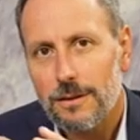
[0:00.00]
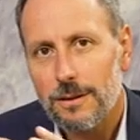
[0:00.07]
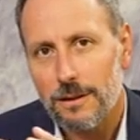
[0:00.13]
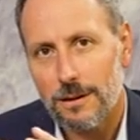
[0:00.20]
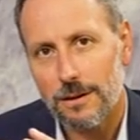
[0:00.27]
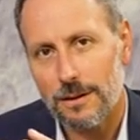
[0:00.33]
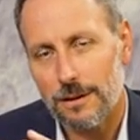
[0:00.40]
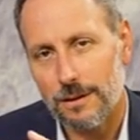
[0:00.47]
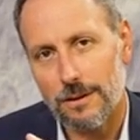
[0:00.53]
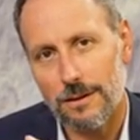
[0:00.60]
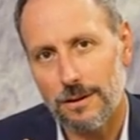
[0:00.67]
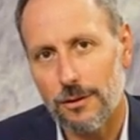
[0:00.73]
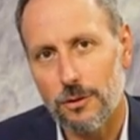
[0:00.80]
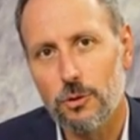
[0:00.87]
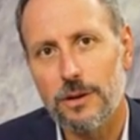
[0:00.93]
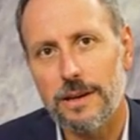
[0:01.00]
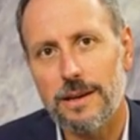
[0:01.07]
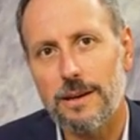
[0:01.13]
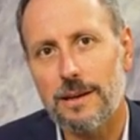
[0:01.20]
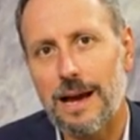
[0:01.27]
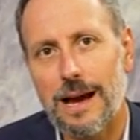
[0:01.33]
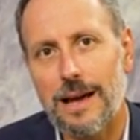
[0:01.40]
uh,
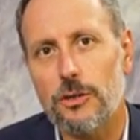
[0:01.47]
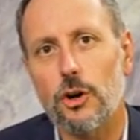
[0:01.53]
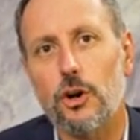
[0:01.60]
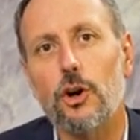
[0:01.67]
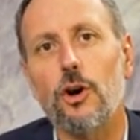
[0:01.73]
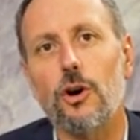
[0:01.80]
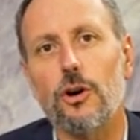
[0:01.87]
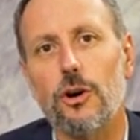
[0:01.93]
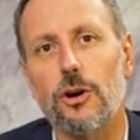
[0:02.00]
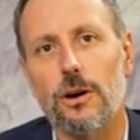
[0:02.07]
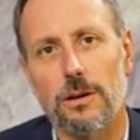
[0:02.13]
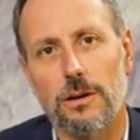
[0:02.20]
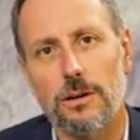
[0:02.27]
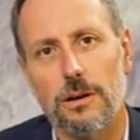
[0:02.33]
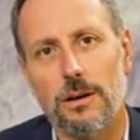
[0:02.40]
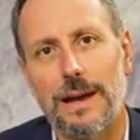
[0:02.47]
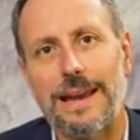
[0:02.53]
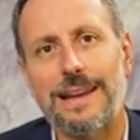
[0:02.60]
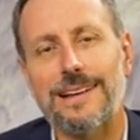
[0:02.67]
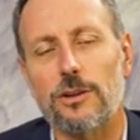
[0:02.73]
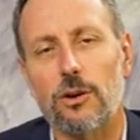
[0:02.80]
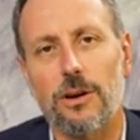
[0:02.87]
looking at the core
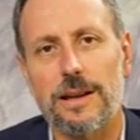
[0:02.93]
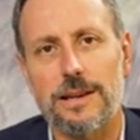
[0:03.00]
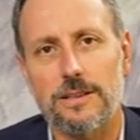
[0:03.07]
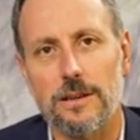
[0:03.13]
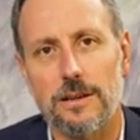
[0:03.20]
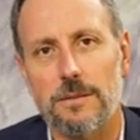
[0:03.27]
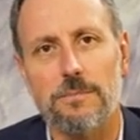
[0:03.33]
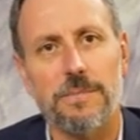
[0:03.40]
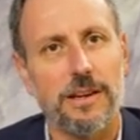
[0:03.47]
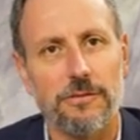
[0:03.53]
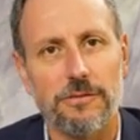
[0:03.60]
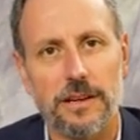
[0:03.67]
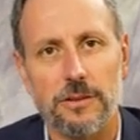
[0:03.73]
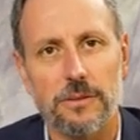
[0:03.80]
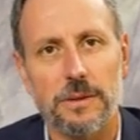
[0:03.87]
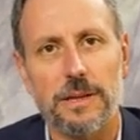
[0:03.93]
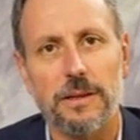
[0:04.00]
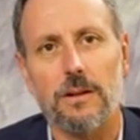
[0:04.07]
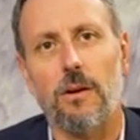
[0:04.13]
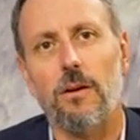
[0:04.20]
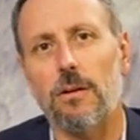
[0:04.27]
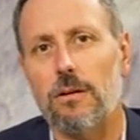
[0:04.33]
electrolyzer
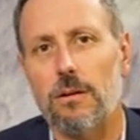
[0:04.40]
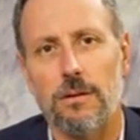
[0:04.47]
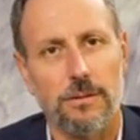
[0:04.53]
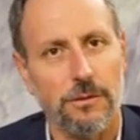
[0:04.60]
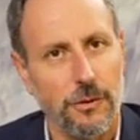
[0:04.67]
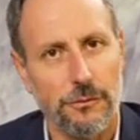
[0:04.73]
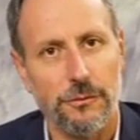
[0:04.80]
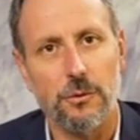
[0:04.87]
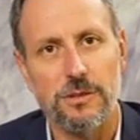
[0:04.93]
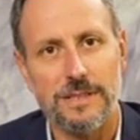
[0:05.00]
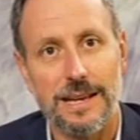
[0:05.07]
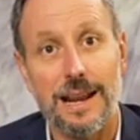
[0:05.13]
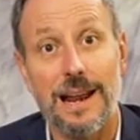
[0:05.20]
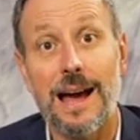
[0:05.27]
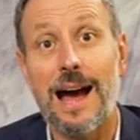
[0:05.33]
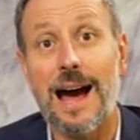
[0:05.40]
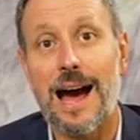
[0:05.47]
manufacturing or the fuel cell.